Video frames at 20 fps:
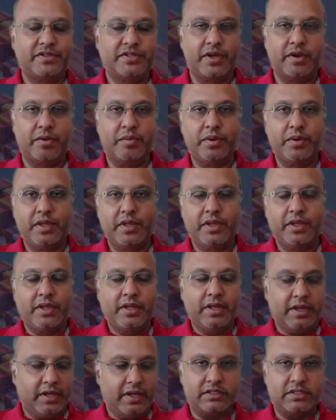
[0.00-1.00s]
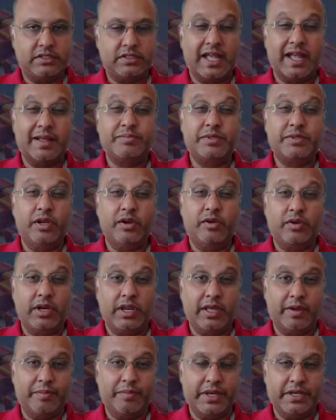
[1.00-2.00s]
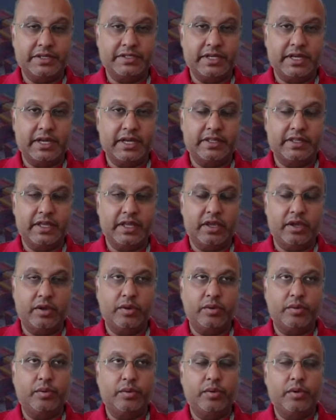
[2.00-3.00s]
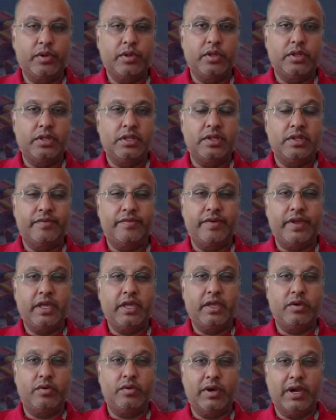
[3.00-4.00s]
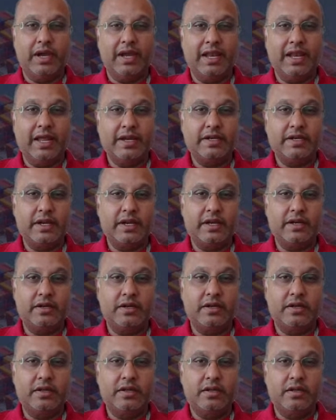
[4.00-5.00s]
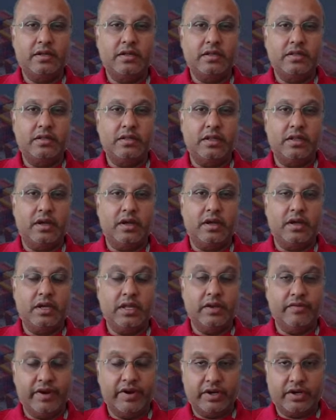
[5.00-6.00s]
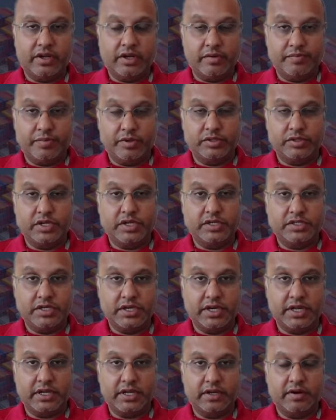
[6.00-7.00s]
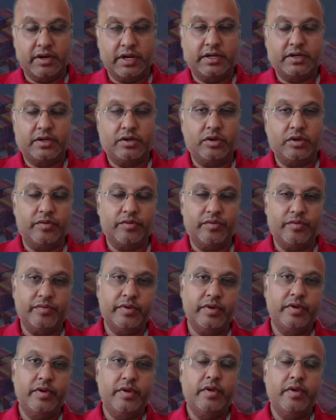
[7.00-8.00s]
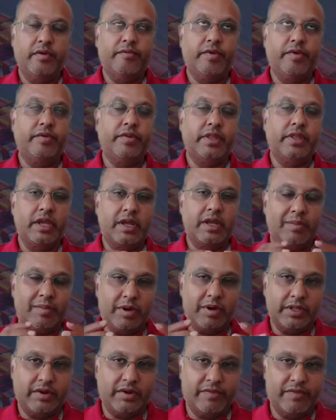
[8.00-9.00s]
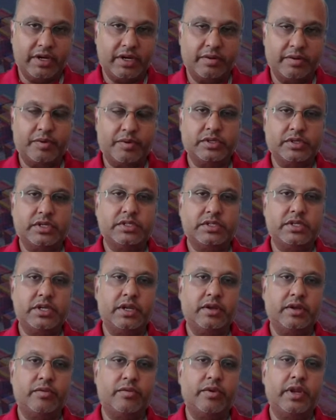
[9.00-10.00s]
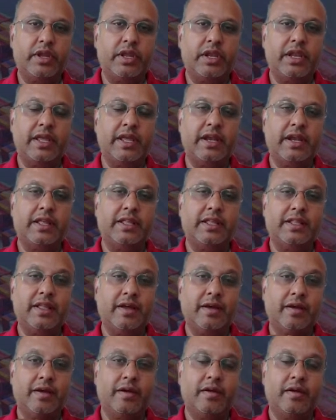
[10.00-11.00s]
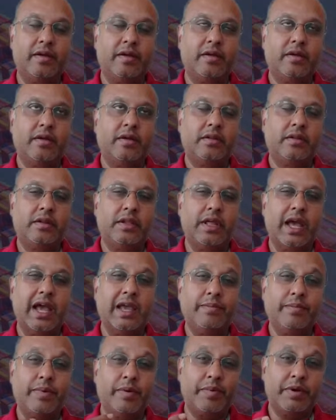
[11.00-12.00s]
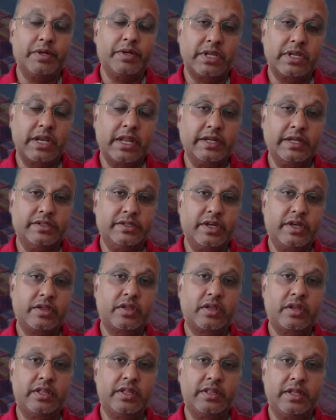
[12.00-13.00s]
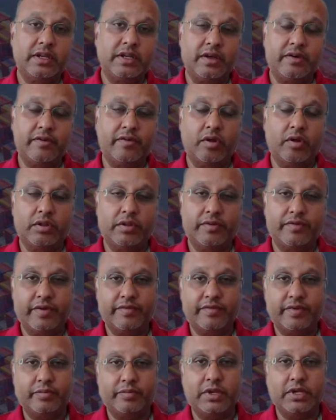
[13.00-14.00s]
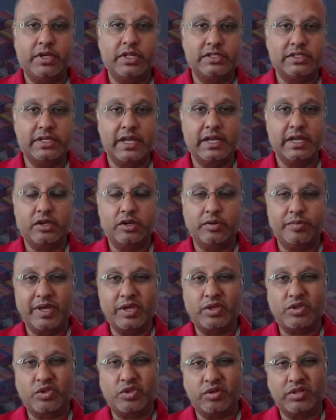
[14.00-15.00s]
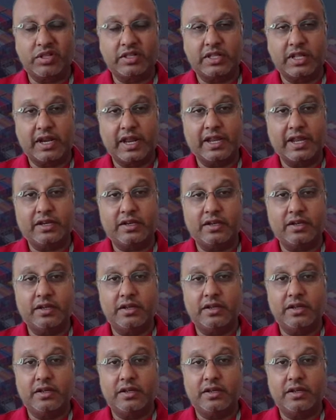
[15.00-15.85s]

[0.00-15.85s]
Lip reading: so it's absolutely amazing. I think the way you highlighted the inventory positioning, right? When you think about the inventory positioning, really getting the hyper personalization in all the way from the design to make sure that the right